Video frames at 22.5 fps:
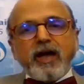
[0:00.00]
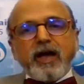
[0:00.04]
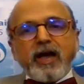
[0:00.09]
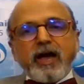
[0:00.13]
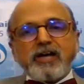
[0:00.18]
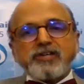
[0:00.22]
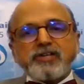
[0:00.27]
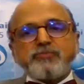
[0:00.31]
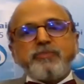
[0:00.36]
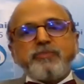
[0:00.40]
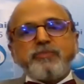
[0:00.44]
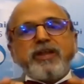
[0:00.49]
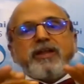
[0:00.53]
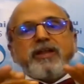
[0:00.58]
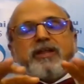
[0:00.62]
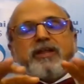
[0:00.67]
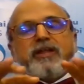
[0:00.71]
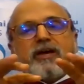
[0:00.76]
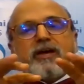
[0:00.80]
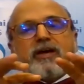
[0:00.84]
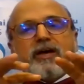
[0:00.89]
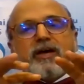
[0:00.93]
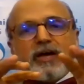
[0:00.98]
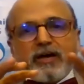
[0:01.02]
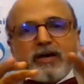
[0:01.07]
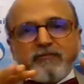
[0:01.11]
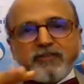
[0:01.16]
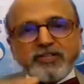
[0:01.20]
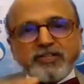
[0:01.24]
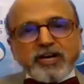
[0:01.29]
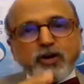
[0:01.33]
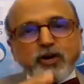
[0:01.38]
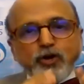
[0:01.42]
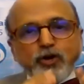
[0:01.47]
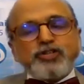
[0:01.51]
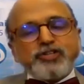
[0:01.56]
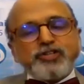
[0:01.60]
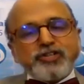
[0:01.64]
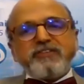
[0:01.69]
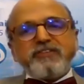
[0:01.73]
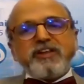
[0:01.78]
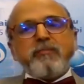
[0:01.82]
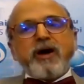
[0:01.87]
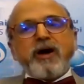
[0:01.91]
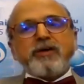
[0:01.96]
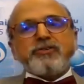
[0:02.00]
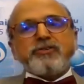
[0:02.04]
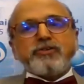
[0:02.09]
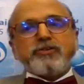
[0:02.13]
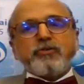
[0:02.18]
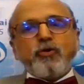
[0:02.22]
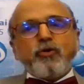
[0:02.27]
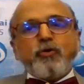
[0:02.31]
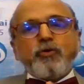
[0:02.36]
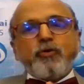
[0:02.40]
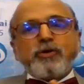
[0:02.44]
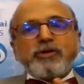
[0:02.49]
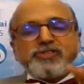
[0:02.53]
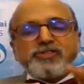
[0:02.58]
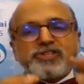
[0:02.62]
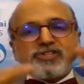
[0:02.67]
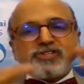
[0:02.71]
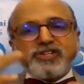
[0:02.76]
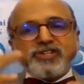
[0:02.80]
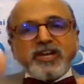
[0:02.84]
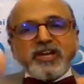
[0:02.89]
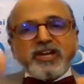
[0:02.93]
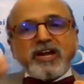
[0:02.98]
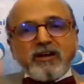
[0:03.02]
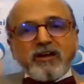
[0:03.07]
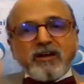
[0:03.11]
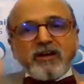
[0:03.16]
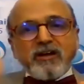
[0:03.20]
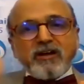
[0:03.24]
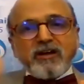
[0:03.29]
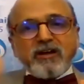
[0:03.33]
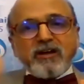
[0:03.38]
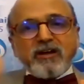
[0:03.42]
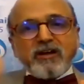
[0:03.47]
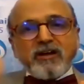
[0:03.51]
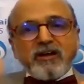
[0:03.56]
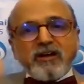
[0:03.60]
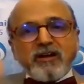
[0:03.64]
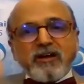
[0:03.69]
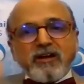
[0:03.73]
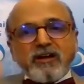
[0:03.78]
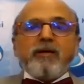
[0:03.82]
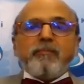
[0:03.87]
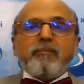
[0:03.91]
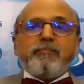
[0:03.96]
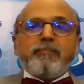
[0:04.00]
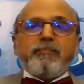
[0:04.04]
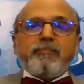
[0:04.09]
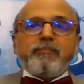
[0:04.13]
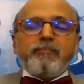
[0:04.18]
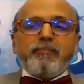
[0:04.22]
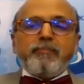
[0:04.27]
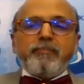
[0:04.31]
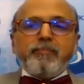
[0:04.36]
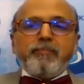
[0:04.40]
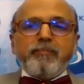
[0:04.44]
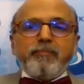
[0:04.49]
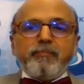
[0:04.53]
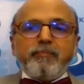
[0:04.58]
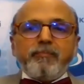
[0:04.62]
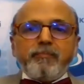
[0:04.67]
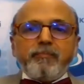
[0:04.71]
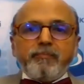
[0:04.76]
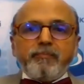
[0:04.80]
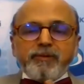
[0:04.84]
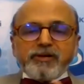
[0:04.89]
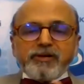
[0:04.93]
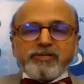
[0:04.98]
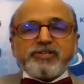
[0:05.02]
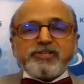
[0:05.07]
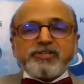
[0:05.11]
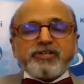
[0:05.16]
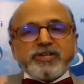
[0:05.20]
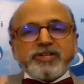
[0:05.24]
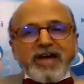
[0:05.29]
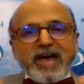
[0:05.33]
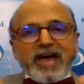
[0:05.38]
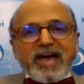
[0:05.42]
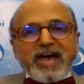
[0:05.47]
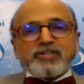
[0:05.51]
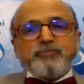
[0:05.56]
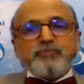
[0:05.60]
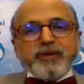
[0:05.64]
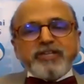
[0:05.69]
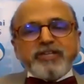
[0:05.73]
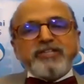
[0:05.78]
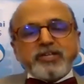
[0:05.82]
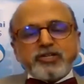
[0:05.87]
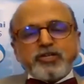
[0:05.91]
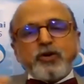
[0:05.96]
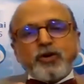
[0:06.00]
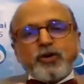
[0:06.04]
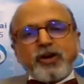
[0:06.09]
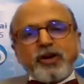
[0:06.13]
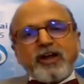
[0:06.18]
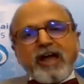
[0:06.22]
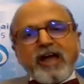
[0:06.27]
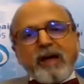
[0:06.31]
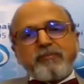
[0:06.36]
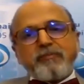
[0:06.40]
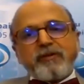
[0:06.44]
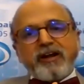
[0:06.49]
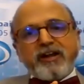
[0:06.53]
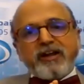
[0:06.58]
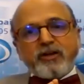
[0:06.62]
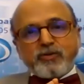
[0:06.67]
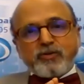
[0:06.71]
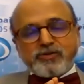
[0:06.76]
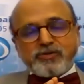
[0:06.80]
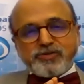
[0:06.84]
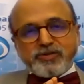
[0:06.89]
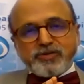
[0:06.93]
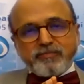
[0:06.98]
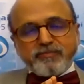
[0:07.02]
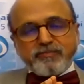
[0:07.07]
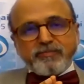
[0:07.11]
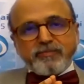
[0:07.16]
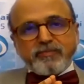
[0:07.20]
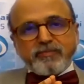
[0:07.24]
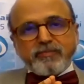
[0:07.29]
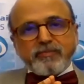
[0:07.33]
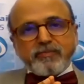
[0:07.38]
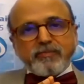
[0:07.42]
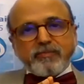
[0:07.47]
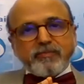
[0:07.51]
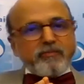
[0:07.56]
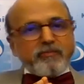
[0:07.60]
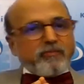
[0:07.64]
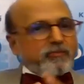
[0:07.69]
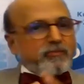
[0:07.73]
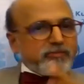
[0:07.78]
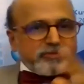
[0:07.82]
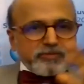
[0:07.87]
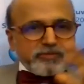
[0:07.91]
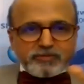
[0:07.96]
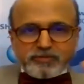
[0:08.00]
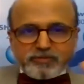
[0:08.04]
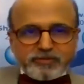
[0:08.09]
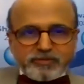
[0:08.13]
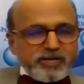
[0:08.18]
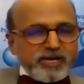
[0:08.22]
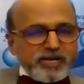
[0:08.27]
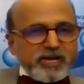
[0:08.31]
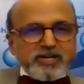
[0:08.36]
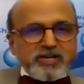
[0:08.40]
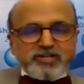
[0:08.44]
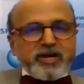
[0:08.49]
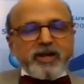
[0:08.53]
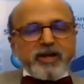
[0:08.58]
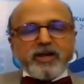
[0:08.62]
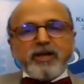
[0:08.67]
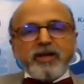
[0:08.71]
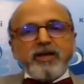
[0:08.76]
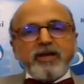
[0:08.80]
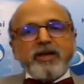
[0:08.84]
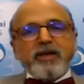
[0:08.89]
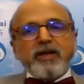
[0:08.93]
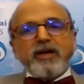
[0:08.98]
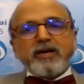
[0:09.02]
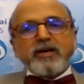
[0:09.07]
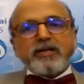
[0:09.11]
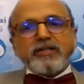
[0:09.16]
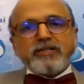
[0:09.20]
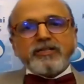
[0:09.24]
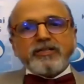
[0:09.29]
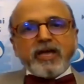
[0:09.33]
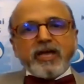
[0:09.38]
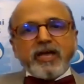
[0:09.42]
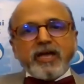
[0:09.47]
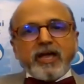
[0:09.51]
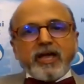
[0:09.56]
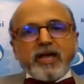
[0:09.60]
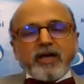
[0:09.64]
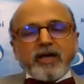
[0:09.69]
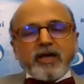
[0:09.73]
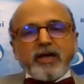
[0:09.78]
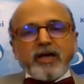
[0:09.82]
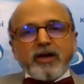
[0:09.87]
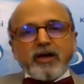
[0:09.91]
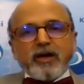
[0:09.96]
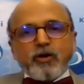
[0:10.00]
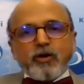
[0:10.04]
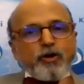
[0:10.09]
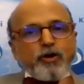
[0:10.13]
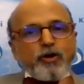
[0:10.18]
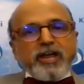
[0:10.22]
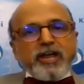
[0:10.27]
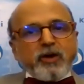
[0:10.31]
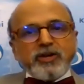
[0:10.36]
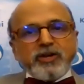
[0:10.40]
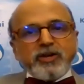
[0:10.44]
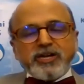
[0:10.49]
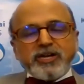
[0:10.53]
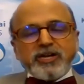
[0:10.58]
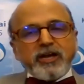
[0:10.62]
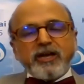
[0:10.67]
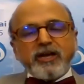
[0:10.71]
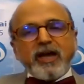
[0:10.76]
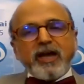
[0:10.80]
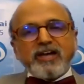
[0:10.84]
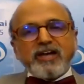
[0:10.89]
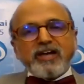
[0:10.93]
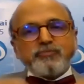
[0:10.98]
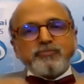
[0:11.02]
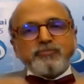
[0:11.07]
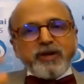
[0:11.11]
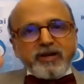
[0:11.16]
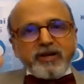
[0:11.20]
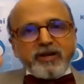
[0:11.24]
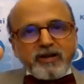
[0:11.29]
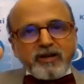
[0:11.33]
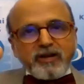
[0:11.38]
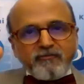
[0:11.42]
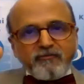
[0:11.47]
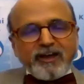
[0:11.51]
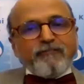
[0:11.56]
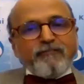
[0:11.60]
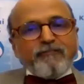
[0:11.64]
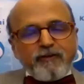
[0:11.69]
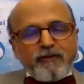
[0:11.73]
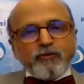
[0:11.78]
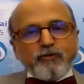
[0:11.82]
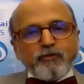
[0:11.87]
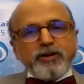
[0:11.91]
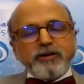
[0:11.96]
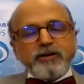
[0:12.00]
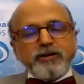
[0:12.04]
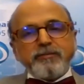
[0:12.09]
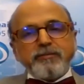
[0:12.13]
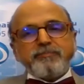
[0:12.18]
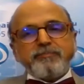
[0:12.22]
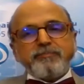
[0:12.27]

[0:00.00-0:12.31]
has been with a good safety margin, over 16.5% has been the total capital adequacy. CET, the core equity, has been well-founded.